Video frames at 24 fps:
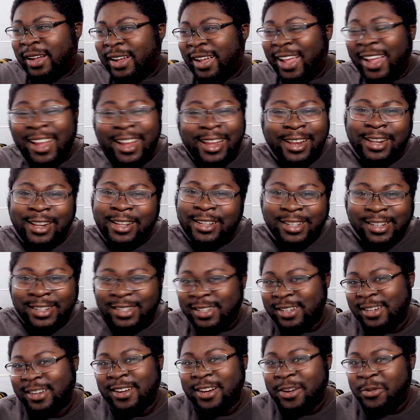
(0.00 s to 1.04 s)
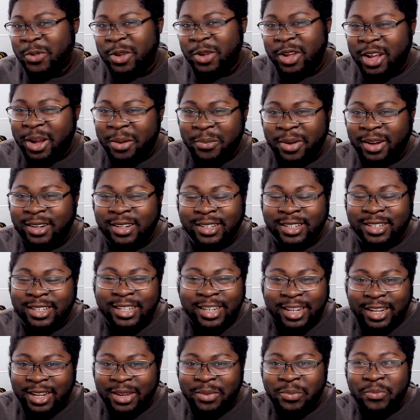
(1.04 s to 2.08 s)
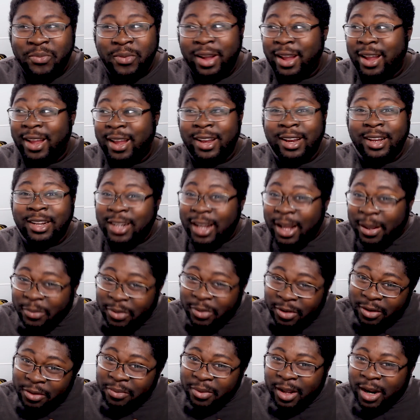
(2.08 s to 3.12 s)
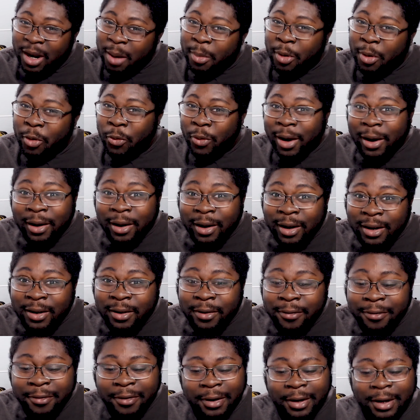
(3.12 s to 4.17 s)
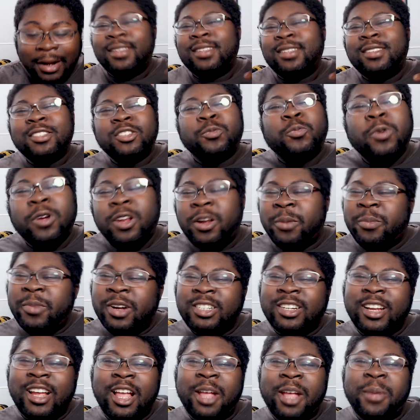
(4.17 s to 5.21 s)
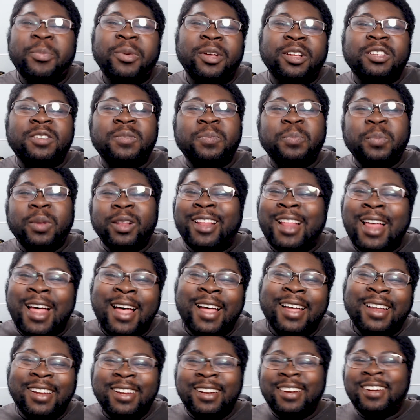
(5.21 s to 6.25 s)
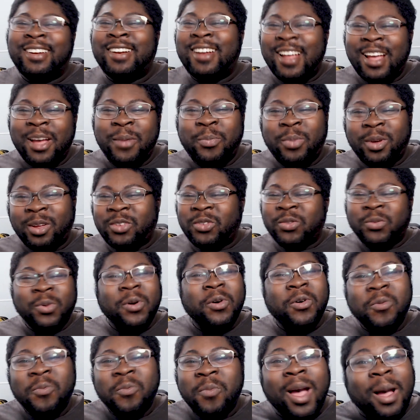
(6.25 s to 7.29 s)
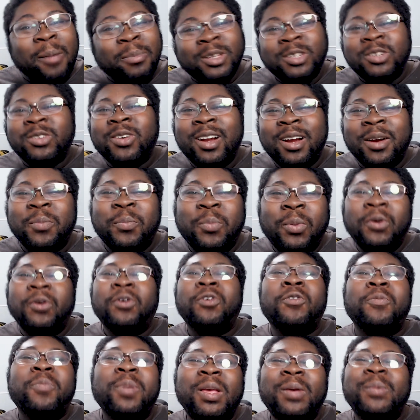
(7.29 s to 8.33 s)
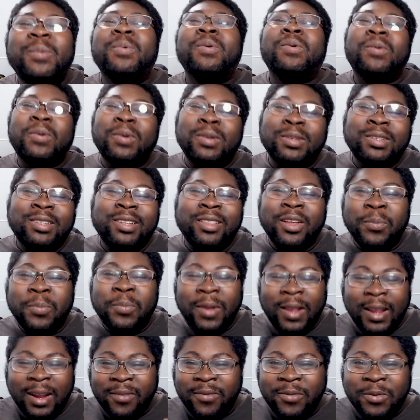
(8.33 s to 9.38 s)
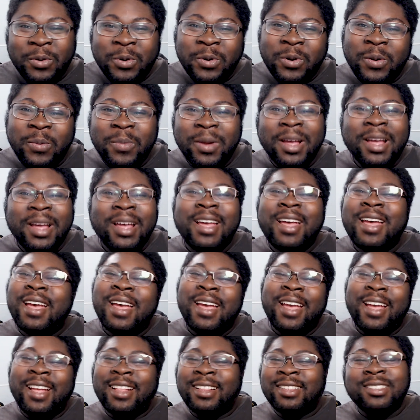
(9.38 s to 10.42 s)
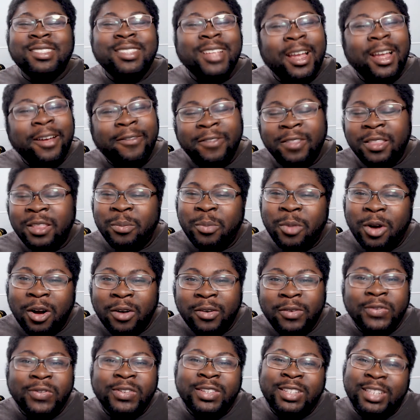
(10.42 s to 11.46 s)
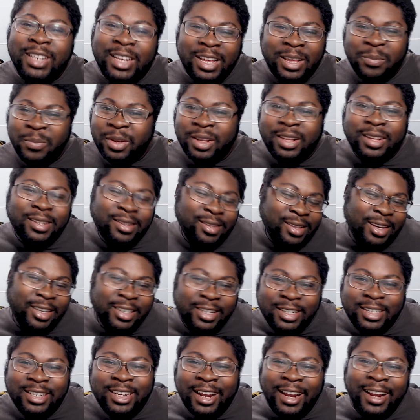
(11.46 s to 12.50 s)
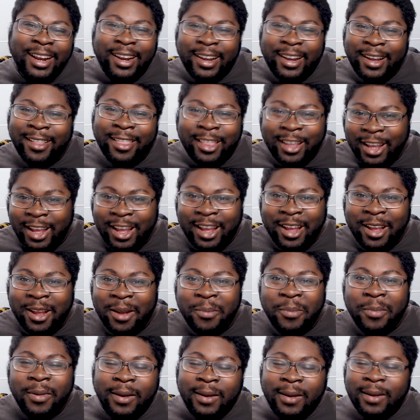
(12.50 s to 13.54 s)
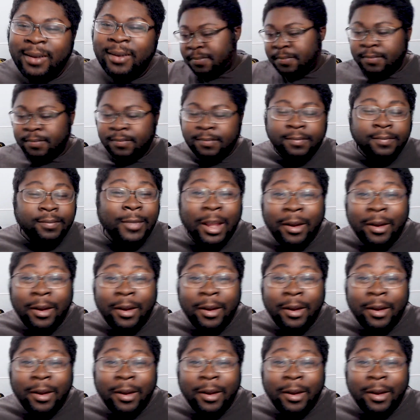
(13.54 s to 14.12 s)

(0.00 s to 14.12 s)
Hades isn't going to be coming to Steam anytime soon that I'm aware of. This is pretty much Epic's plot and Epic's roadmap to try to pull people onto their platform and siphon them off of Steam because they just can't get the game.